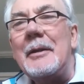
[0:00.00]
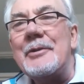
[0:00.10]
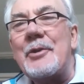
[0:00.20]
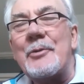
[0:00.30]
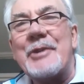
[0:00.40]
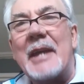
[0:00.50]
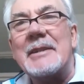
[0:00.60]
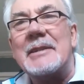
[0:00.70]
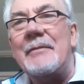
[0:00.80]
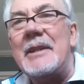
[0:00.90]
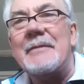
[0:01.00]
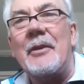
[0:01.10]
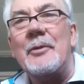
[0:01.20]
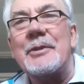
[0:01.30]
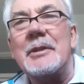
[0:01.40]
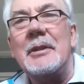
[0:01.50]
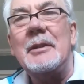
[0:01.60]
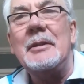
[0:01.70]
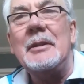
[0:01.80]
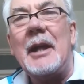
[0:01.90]
So sensitive, these floats.
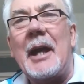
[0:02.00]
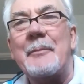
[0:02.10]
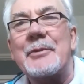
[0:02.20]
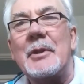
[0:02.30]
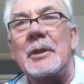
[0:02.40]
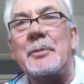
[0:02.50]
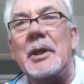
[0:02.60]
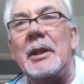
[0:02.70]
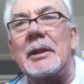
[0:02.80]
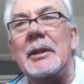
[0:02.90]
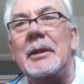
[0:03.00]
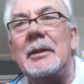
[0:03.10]
Absolutely brilliant.